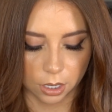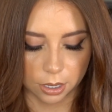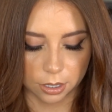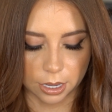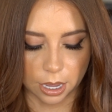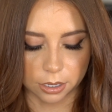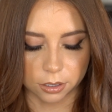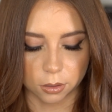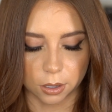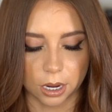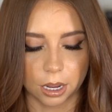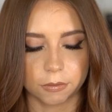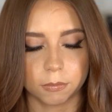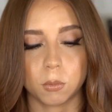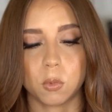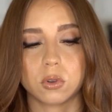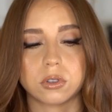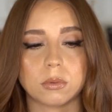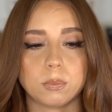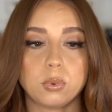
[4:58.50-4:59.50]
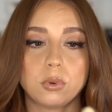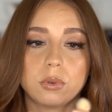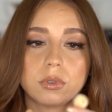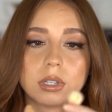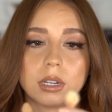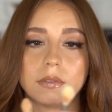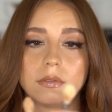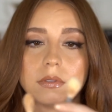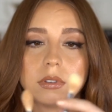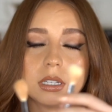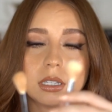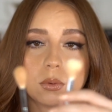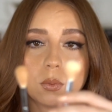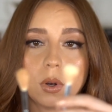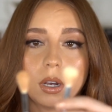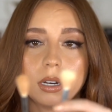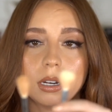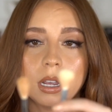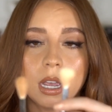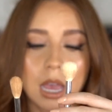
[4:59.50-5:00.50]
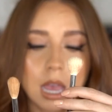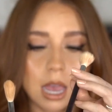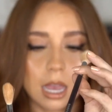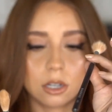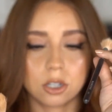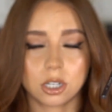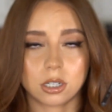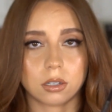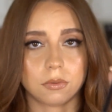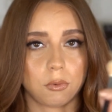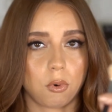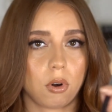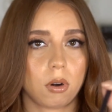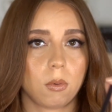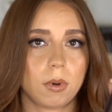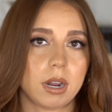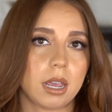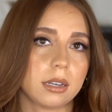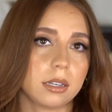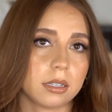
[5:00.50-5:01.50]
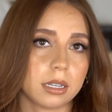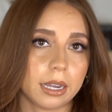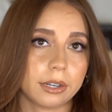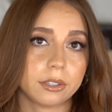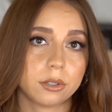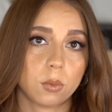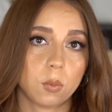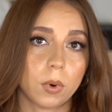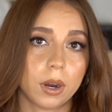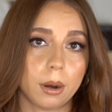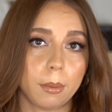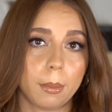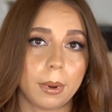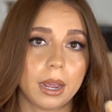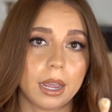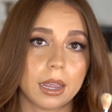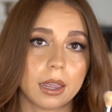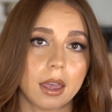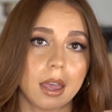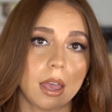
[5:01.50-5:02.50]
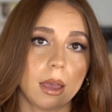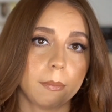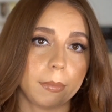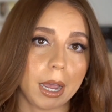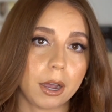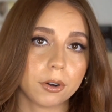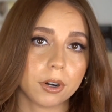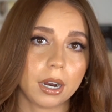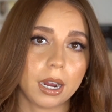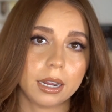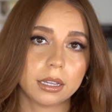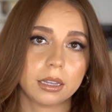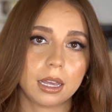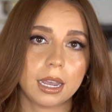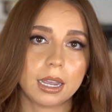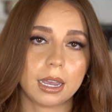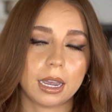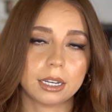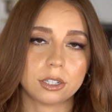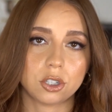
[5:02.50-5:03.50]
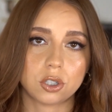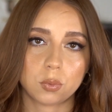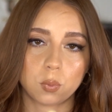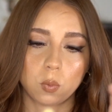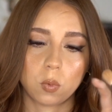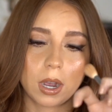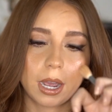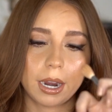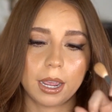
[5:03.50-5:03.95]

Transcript: yeah, so I have multiples of this one just for when I decide to wear my powder highlight. I just wet